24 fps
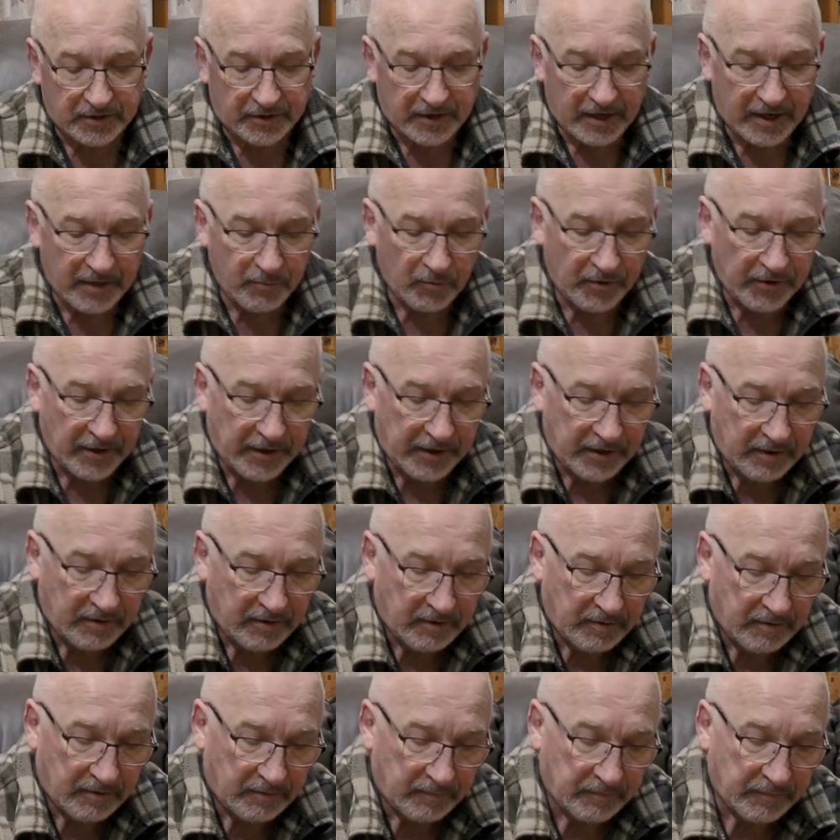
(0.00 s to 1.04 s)
It came with a
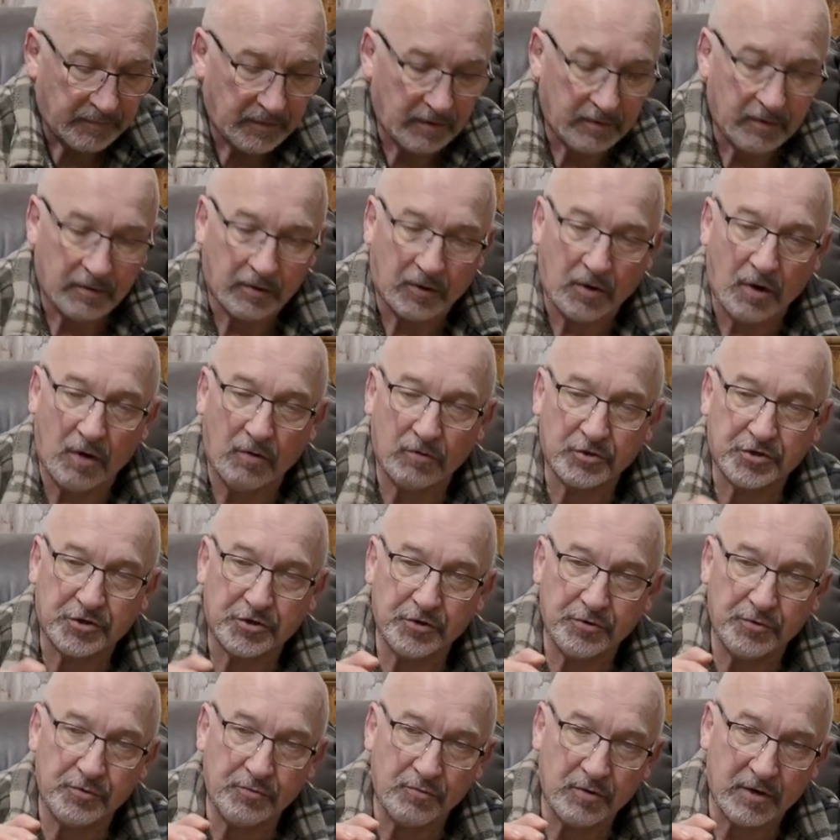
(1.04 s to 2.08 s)
cold
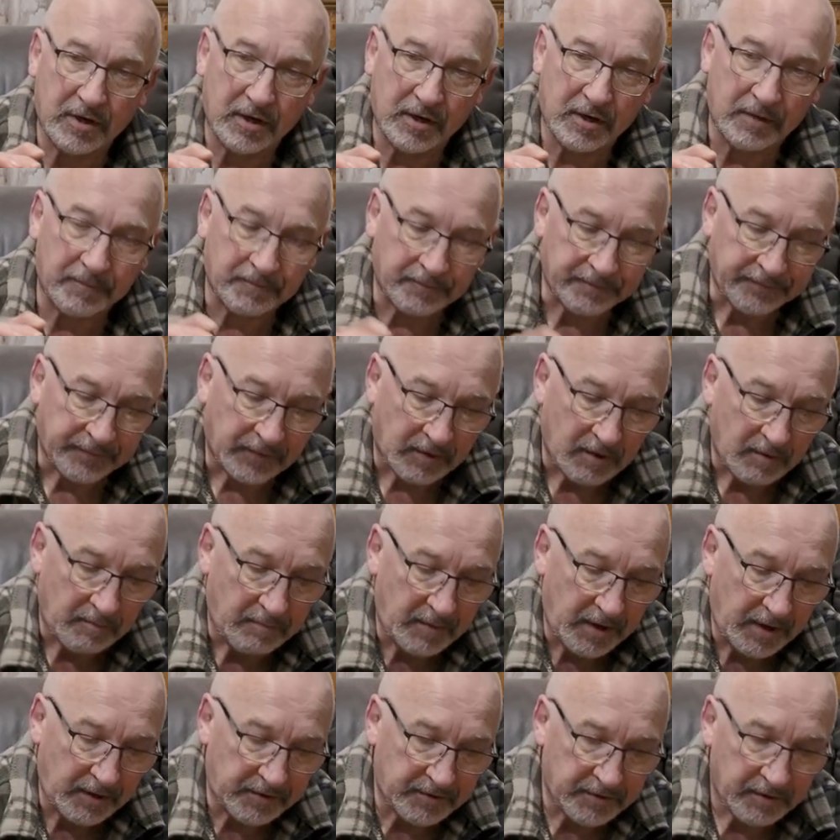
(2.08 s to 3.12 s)
shoe
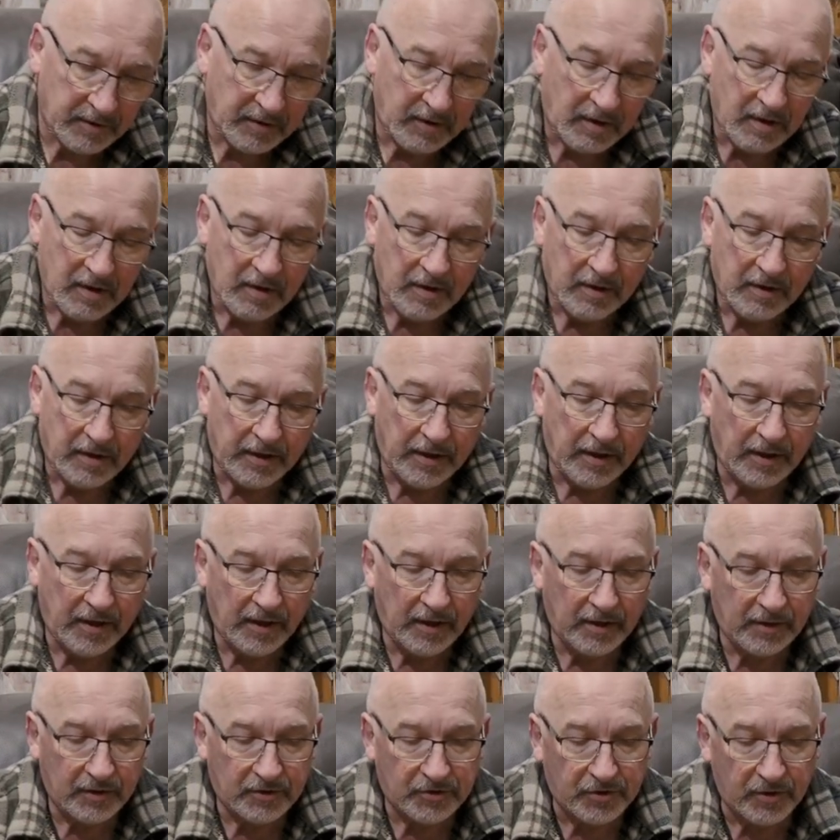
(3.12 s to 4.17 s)
mount,
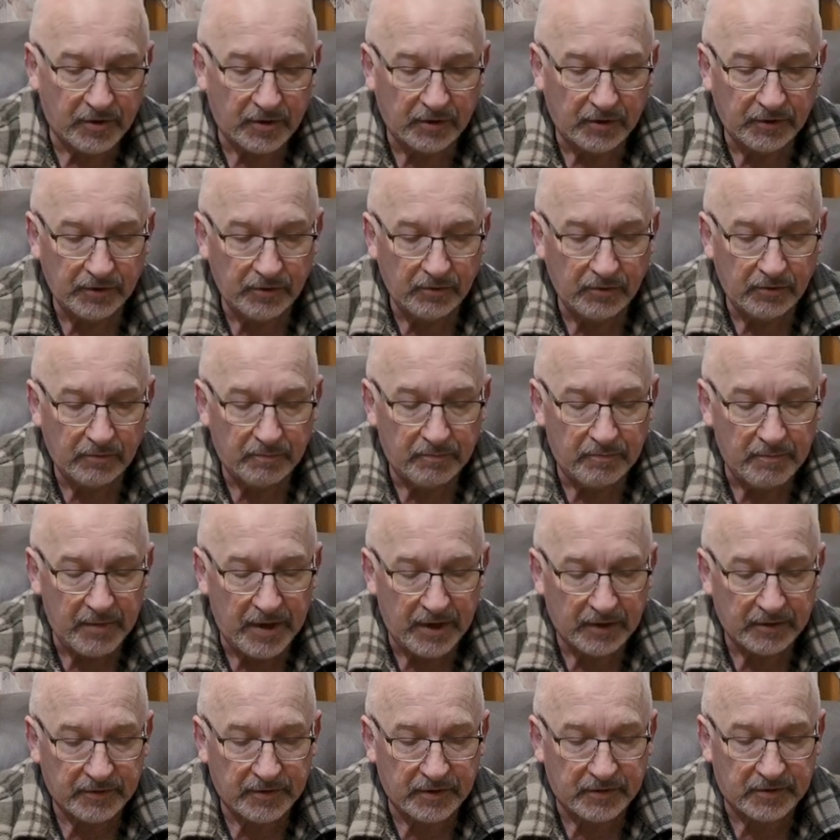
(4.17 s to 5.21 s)
and it's got a little
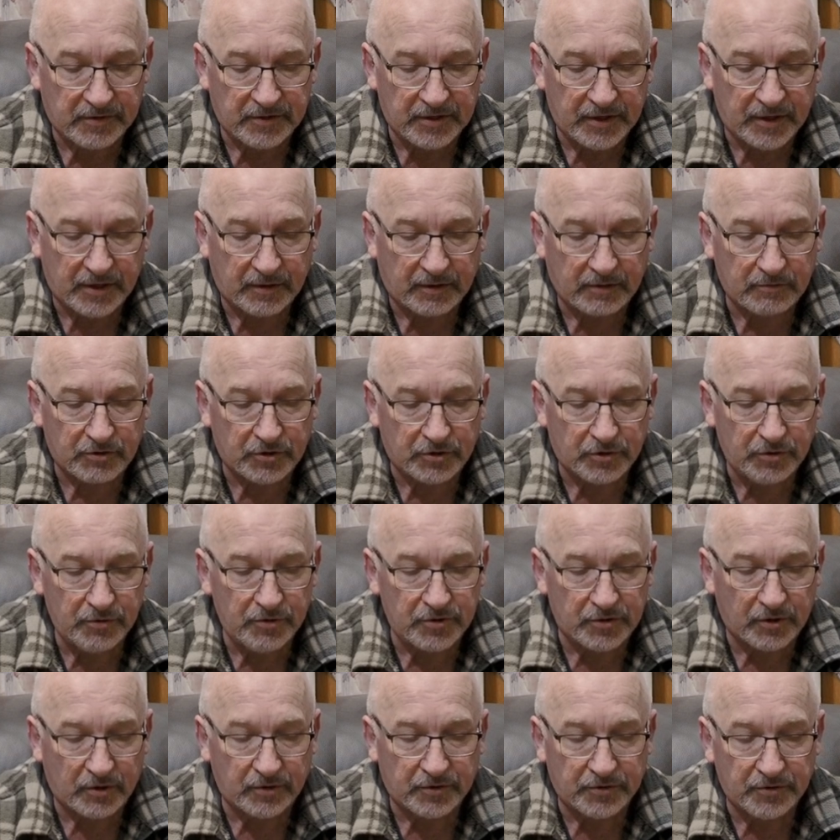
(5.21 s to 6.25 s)
mount that
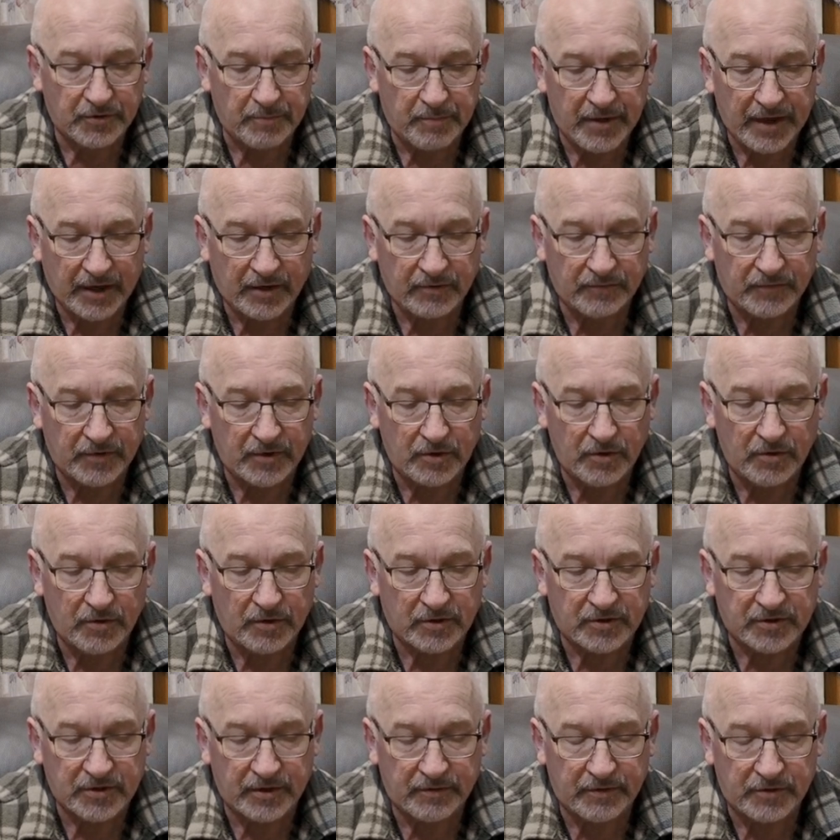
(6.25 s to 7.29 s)
screws onto the back of the
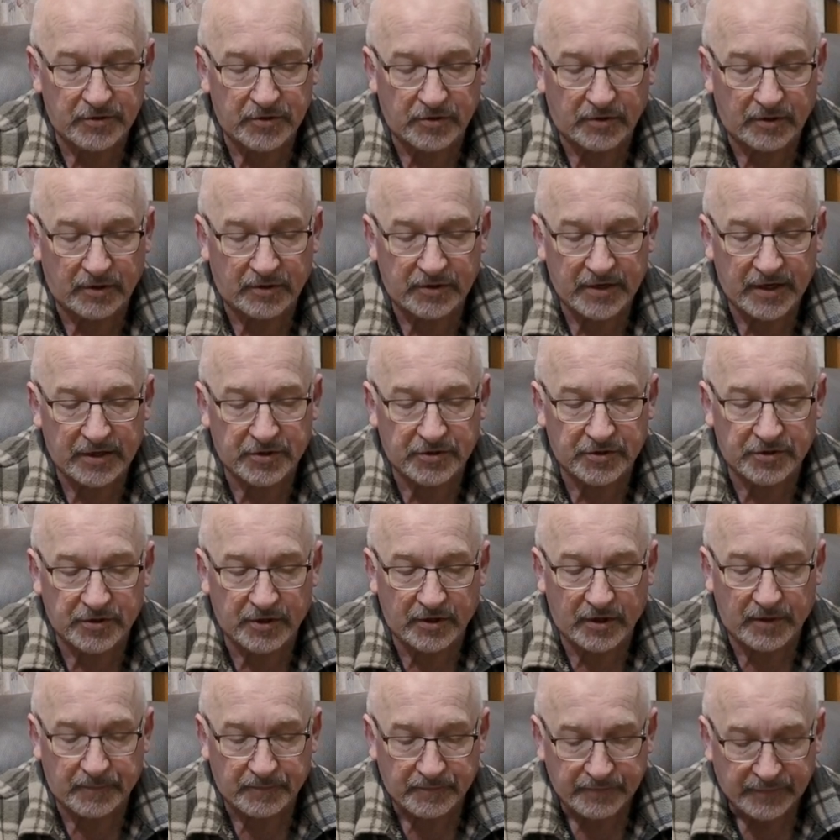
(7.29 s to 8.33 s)
unit so that you can attach
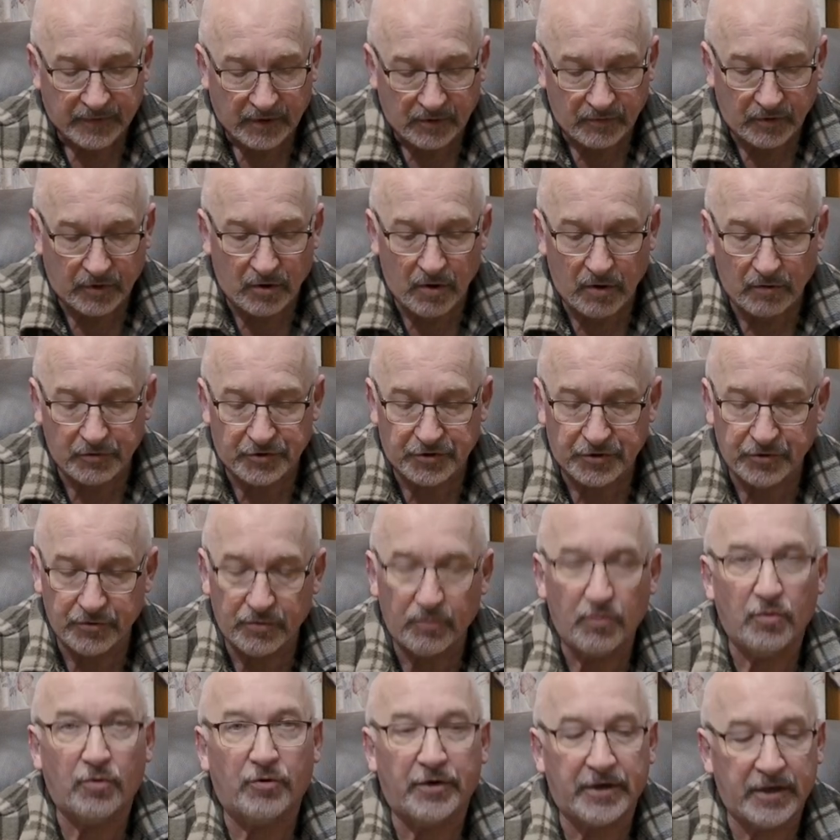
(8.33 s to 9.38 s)
the cold
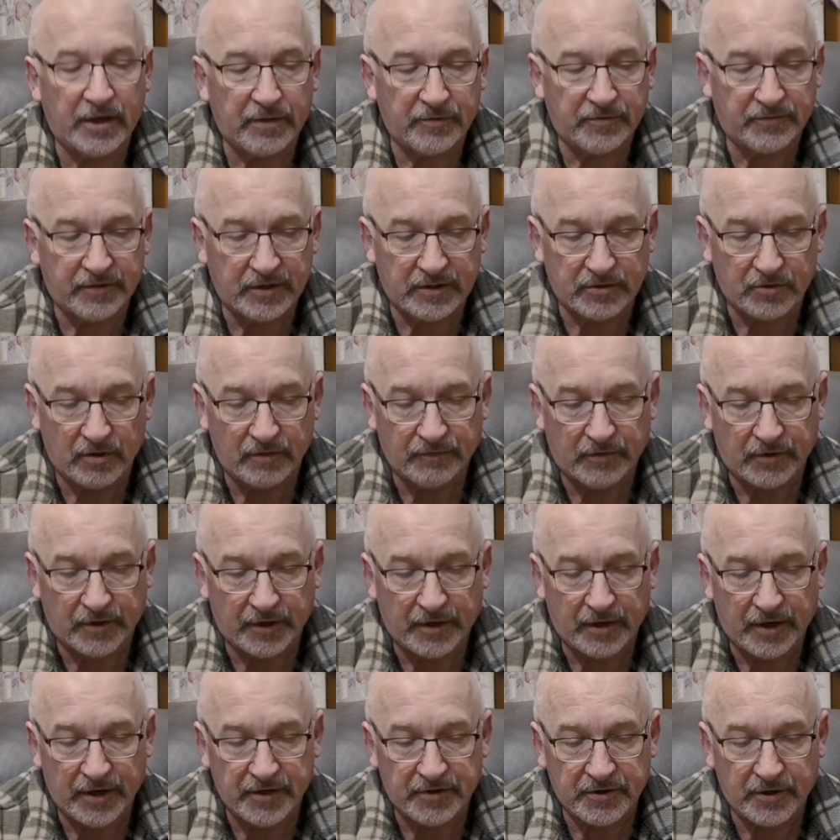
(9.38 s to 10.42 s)
shoe or any other things. I've got
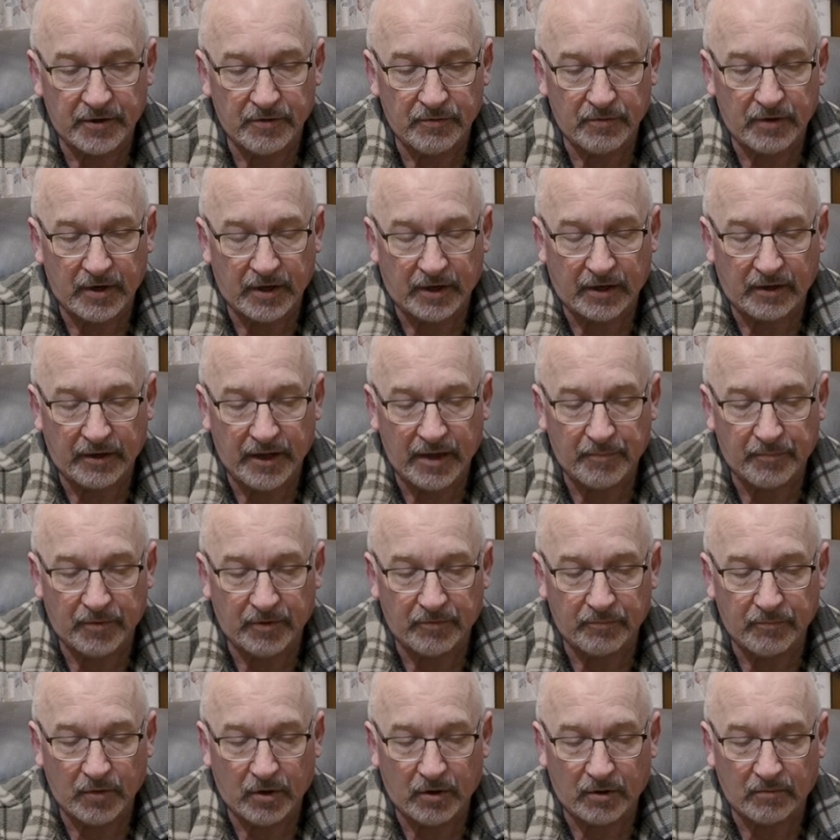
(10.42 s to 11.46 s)
a NATO clamp
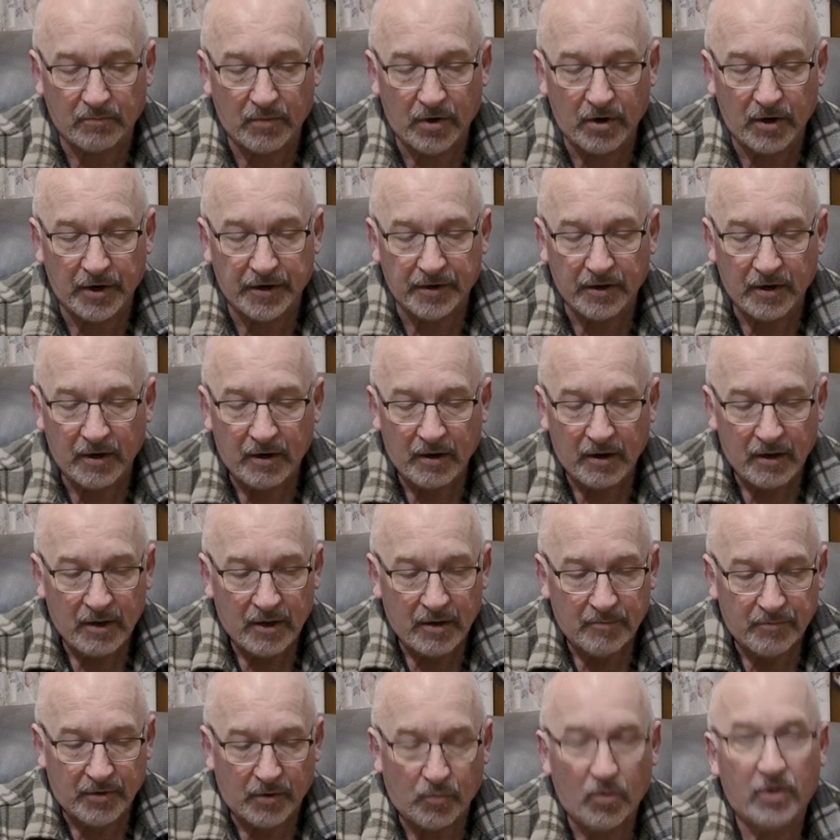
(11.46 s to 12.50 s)
on mine,
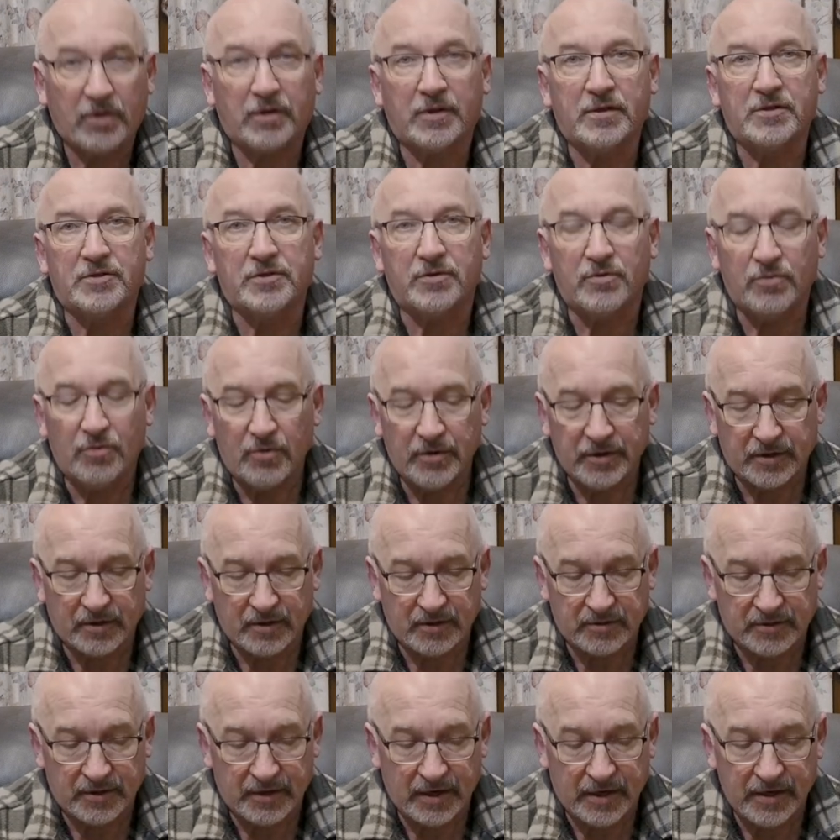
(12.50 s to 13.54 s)
but what is annoying
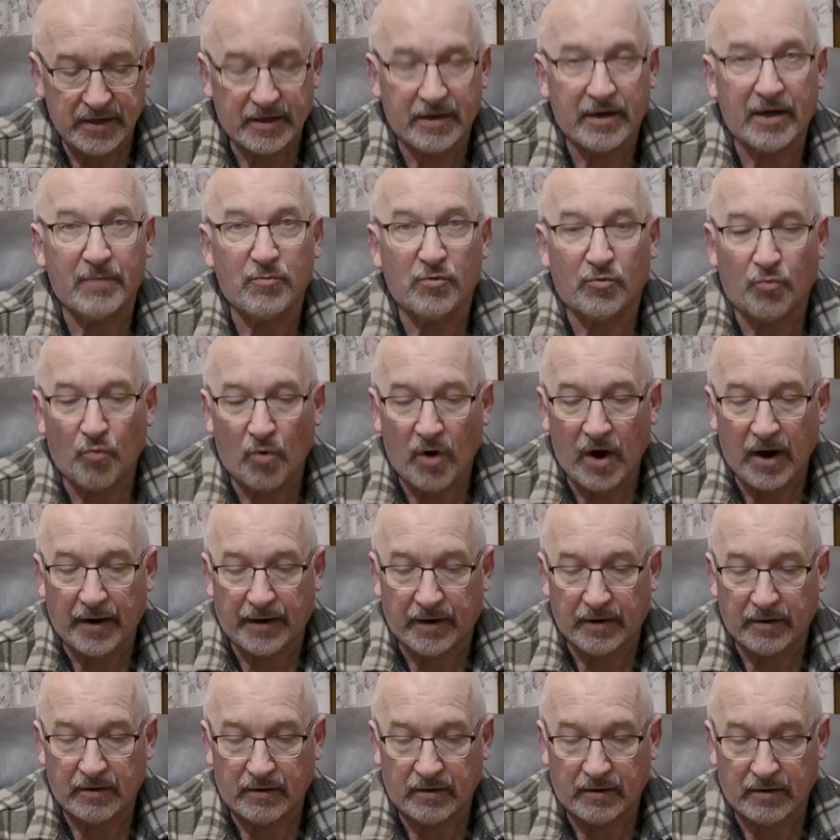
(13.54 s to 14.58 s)
is it only came with
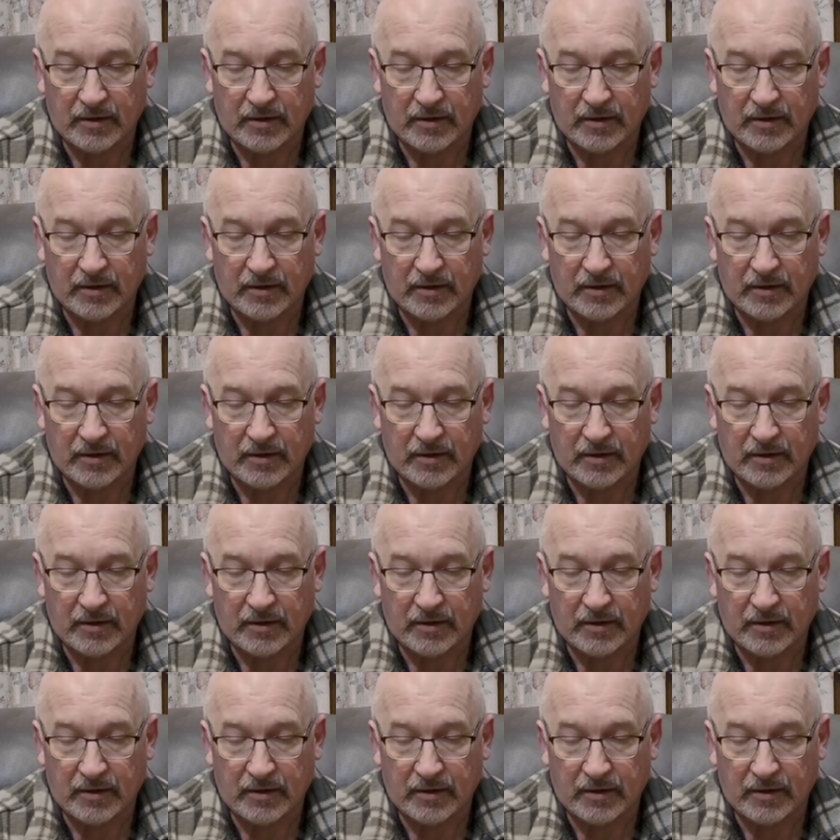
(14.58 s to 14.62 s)
one.